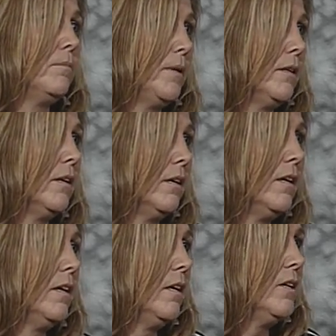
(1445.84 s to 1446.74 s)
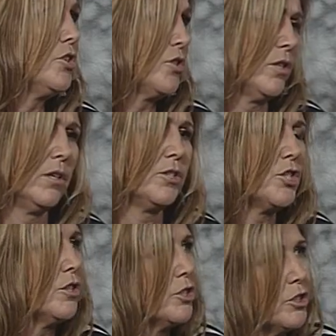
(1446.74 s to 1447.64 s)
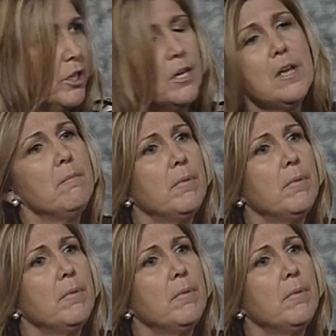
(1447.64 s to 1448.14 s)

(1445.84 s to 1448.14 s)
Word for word: Oh, It'll that's be maturity there. too. Sure, yeah. sure, sure. Yeah.